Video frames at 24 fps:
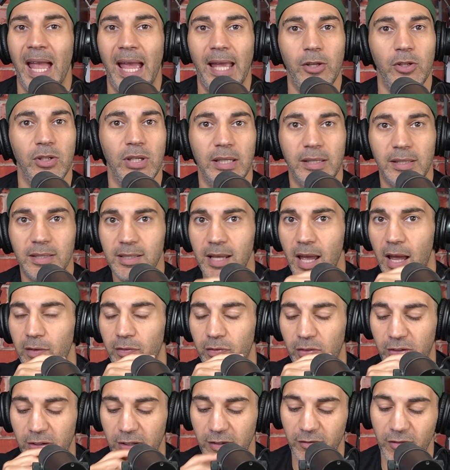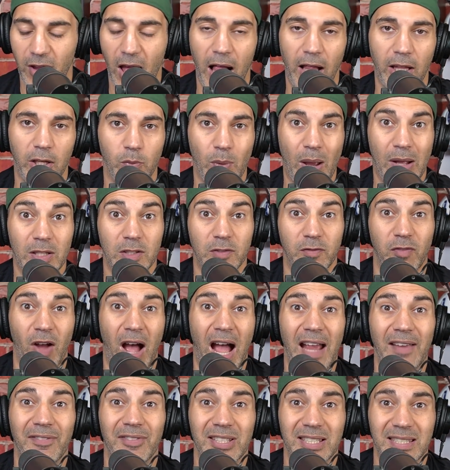And you can get this guy for good value, rounds
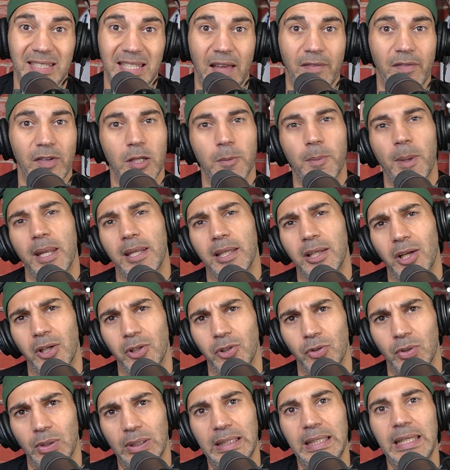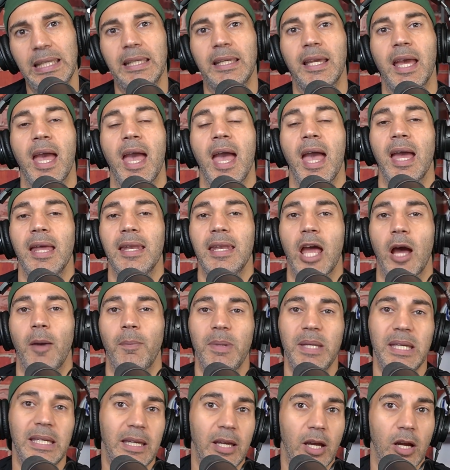five to seven, depending on your league. Now,
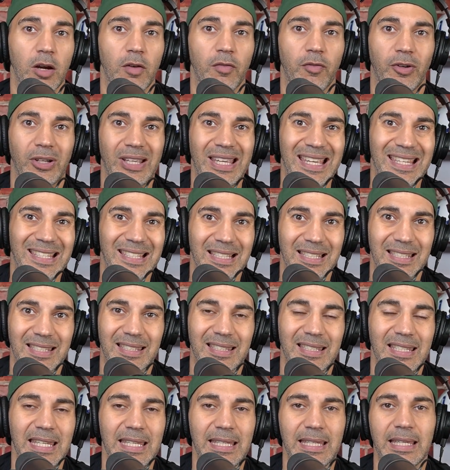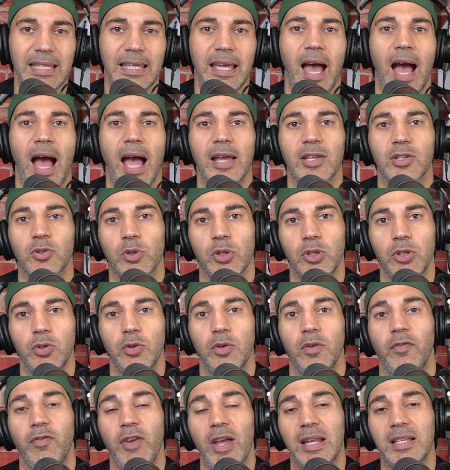be careful. He's a sneaky guy. So when you're
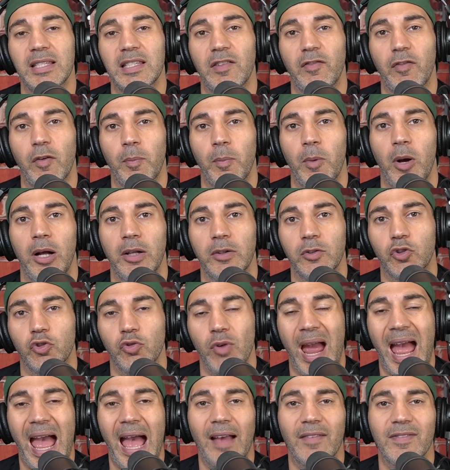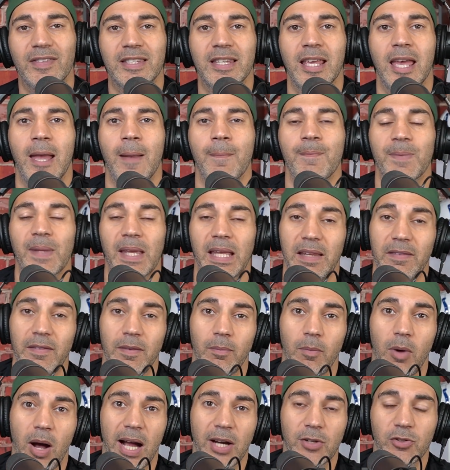doing fantasy football drafts, even
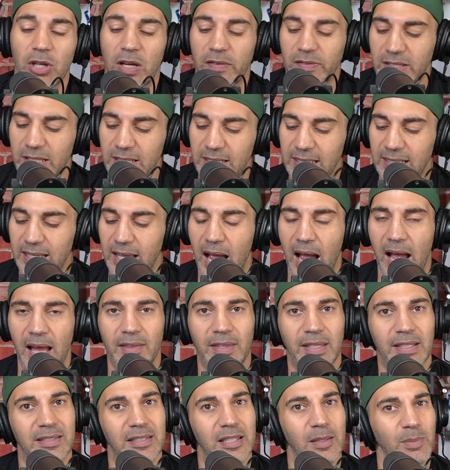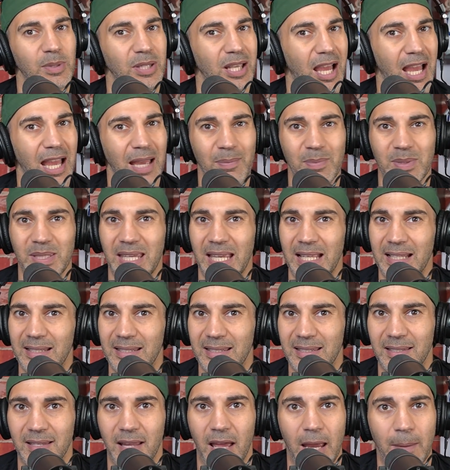mock drafts, he's a guy that sometimes gets
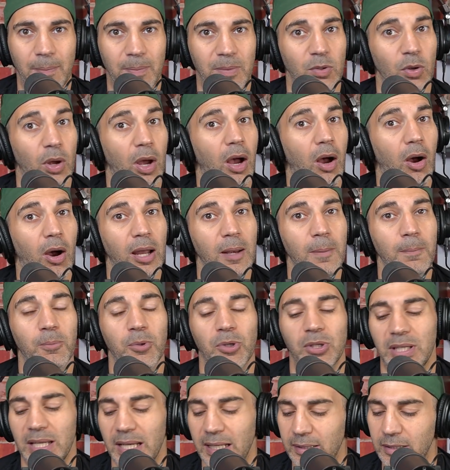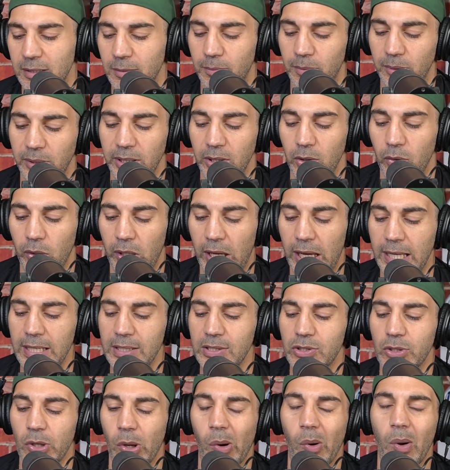sniped unpredictably, okay?
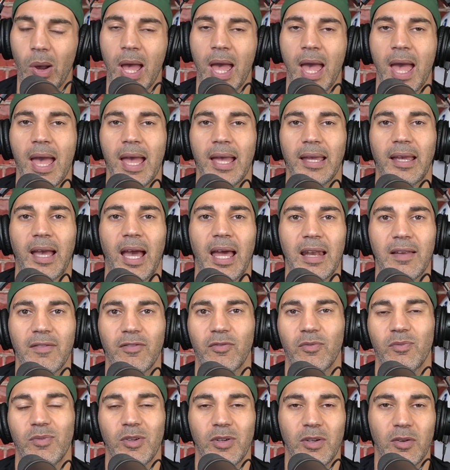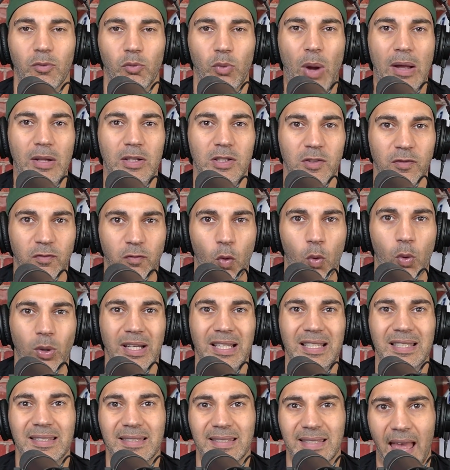So kind of rounds four
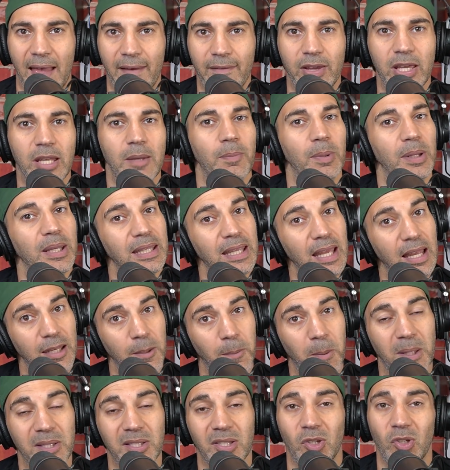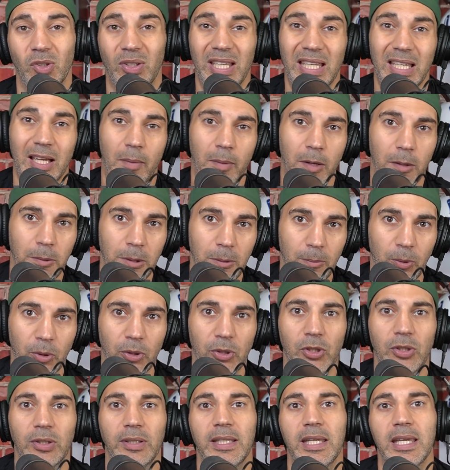to seven. But again, depends on your league, how many people are
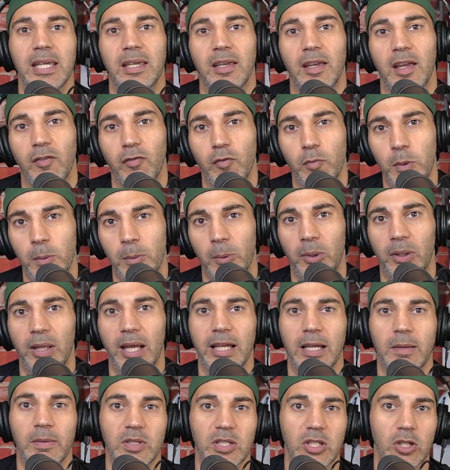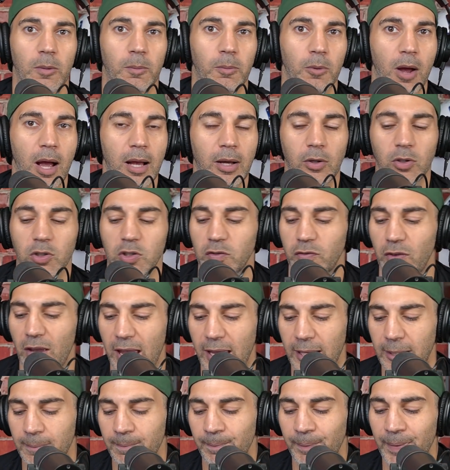in your league. If people like him, is there a Broncos
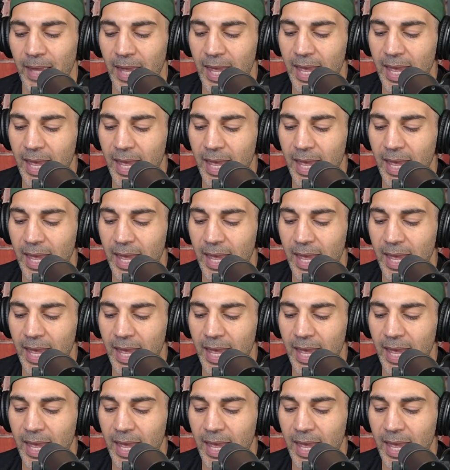fan?